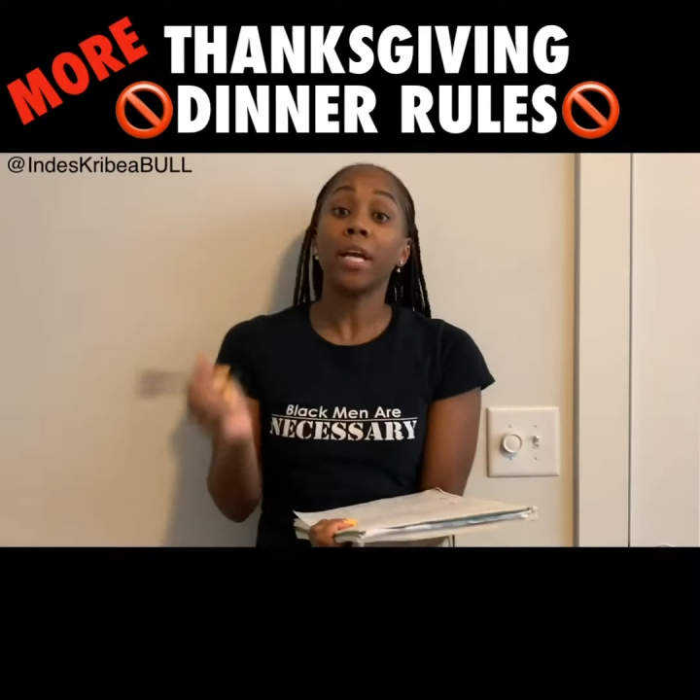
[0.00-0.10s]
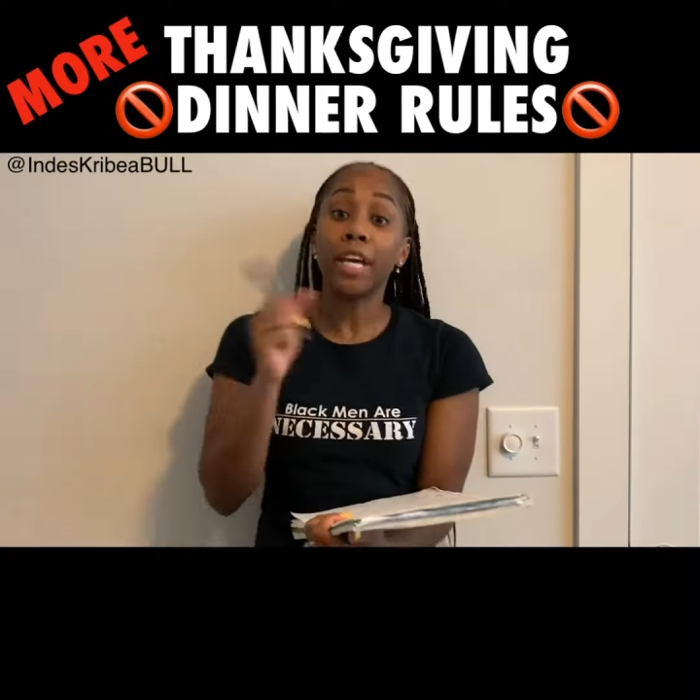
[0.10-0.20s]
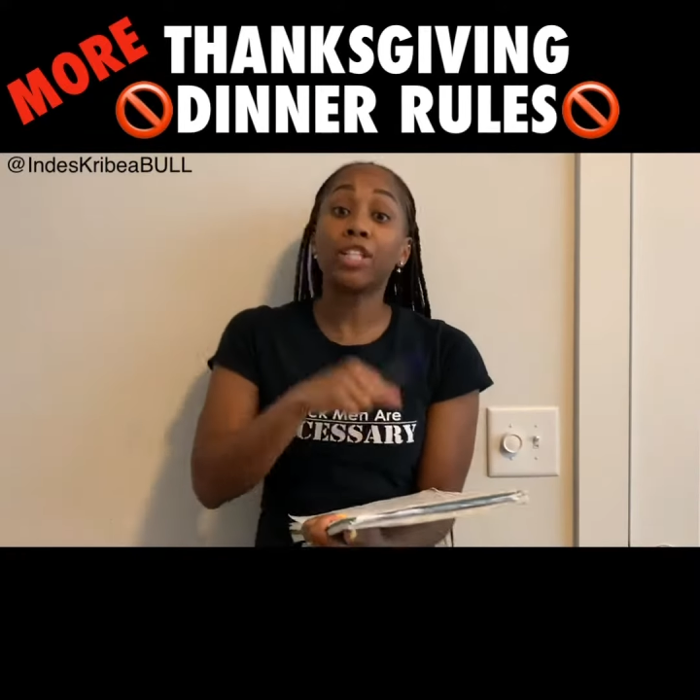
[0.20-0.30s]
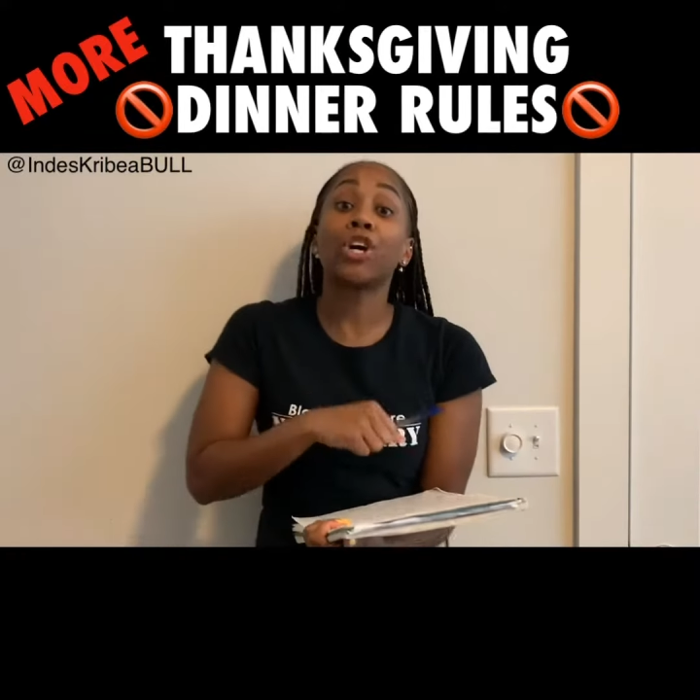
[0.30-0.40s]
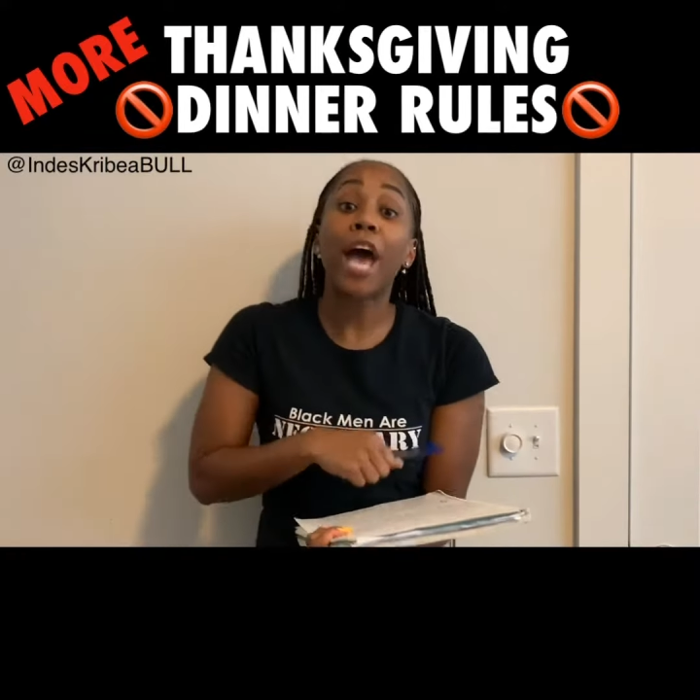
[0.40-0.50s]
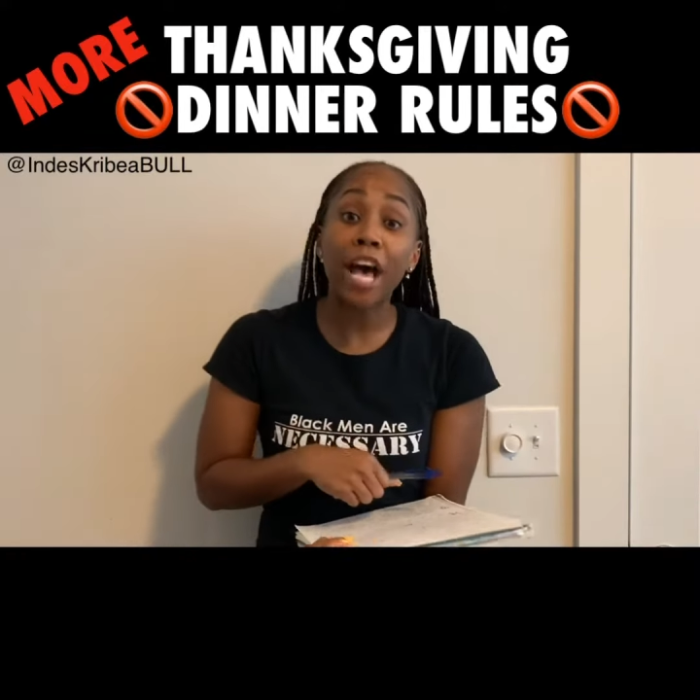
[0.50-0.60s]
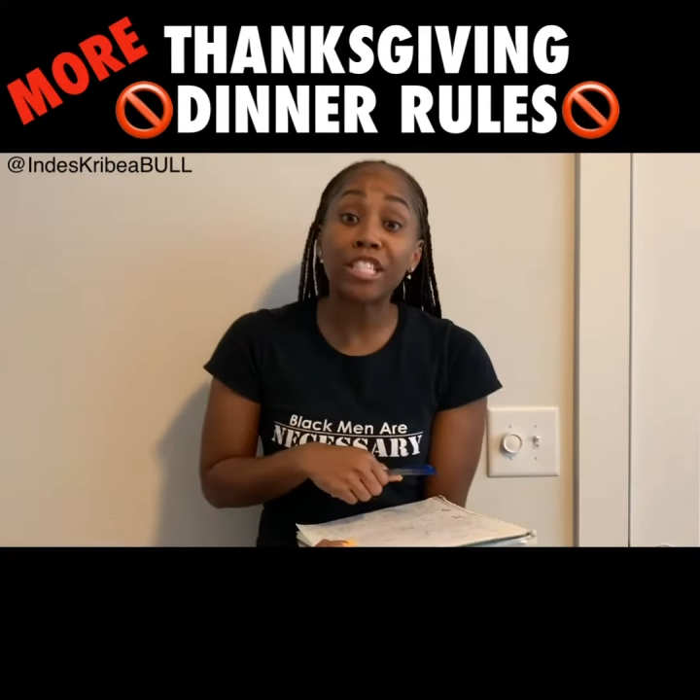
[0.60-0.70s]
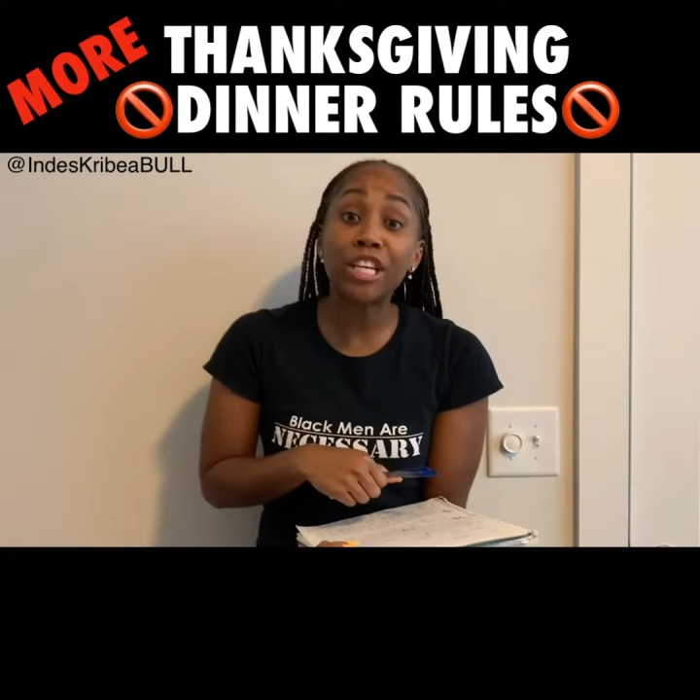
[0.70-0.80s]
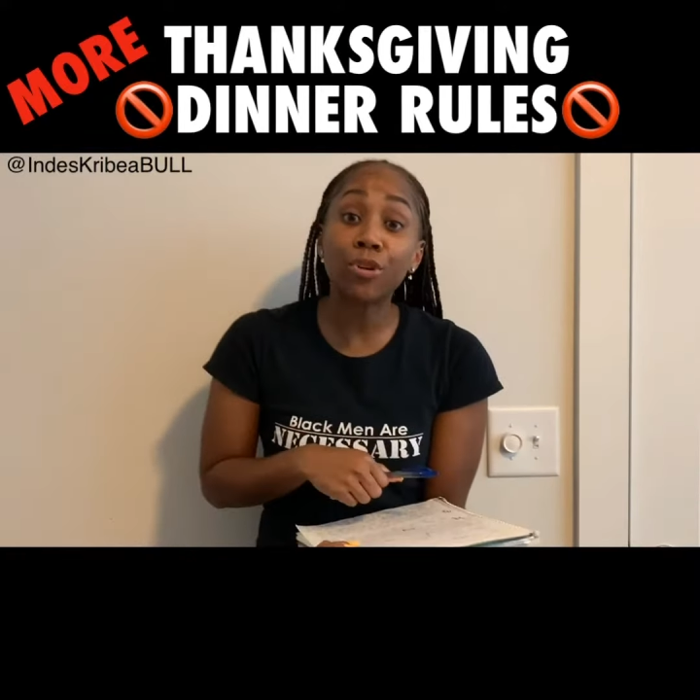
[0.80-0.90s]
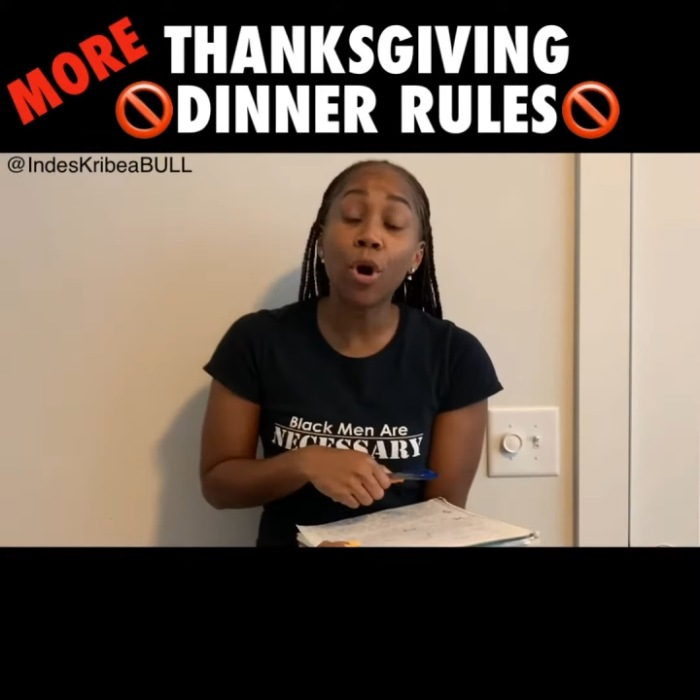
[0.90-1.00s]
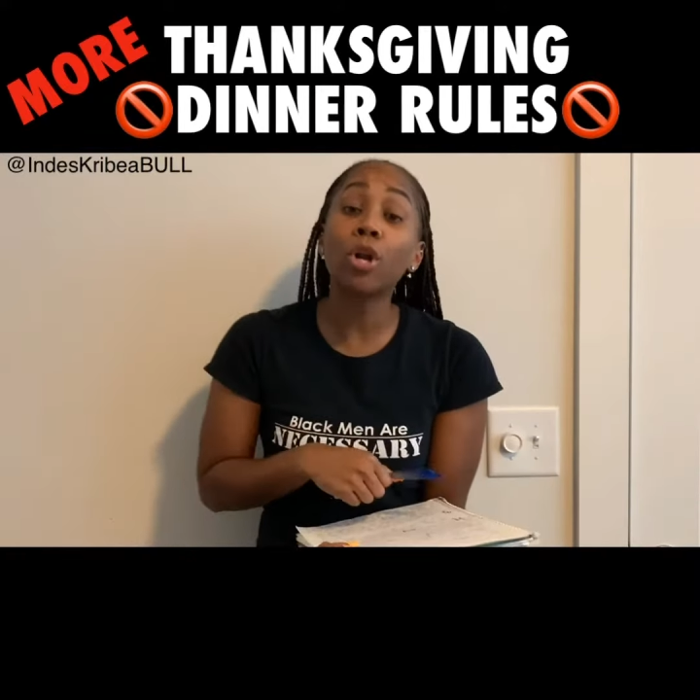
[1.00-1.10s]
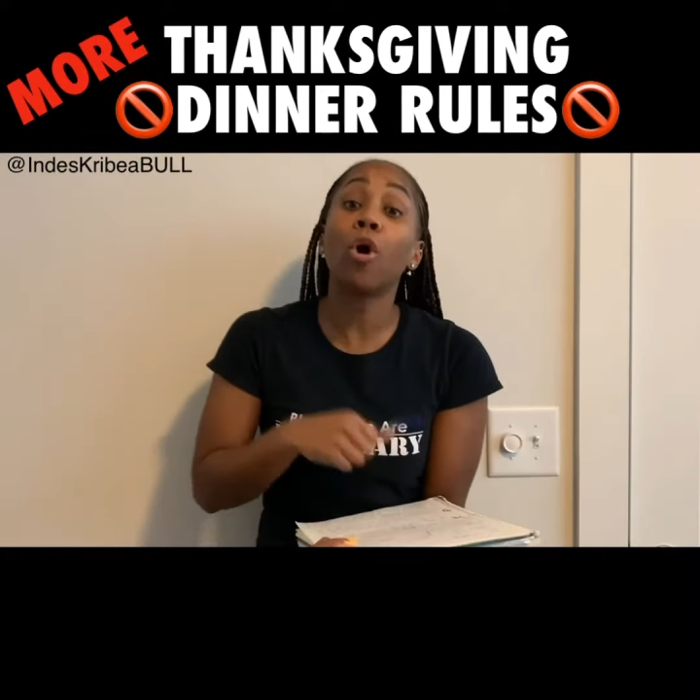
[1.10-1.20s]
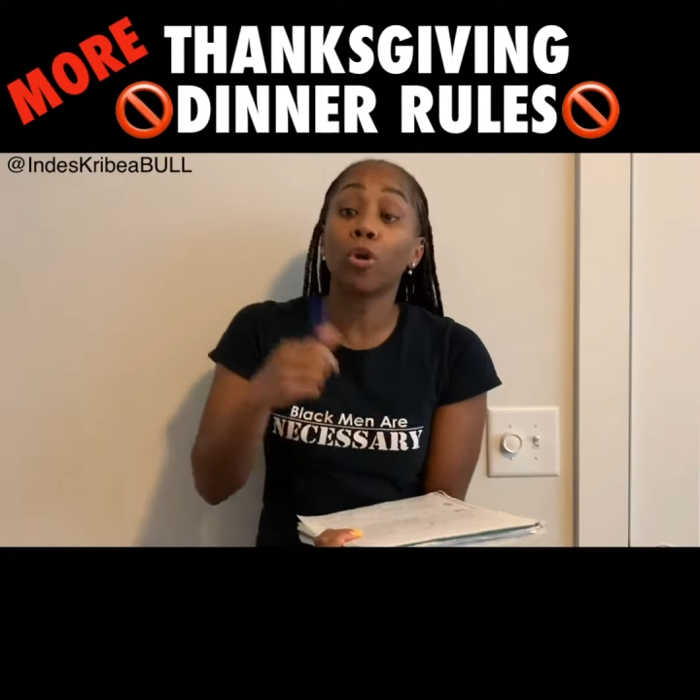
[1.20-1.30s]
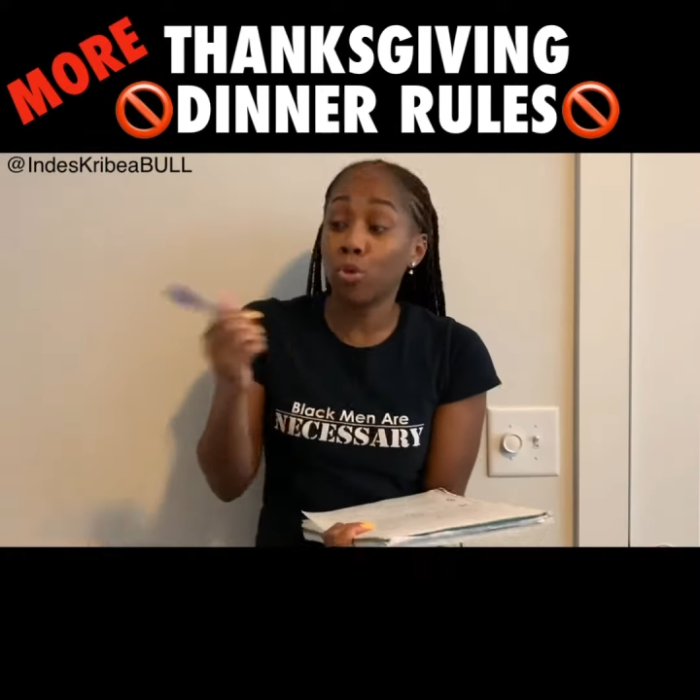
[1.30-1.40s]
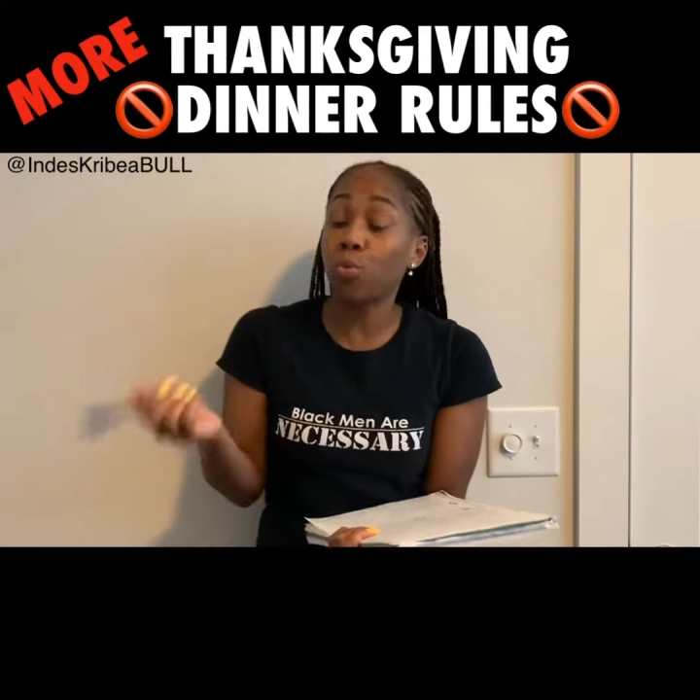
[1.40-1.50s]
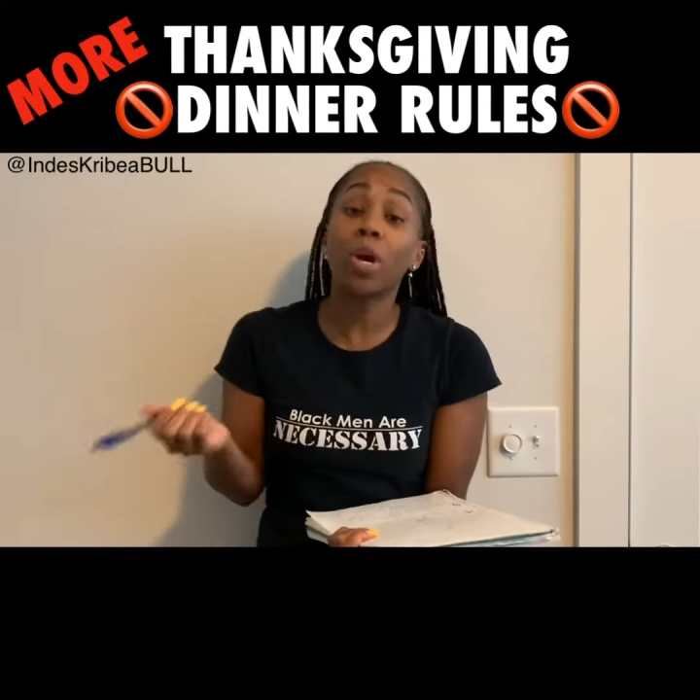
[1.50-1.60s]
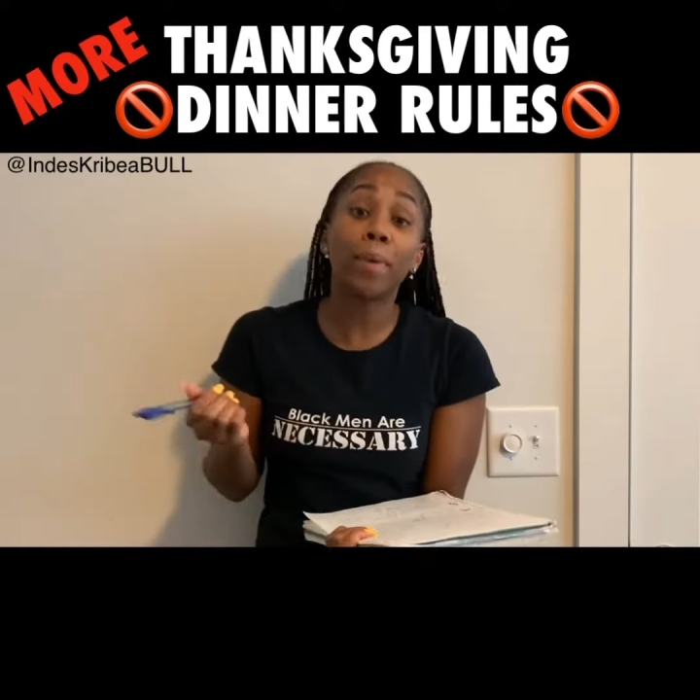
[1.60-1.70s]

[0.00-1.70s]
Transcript: Get your house in order or you will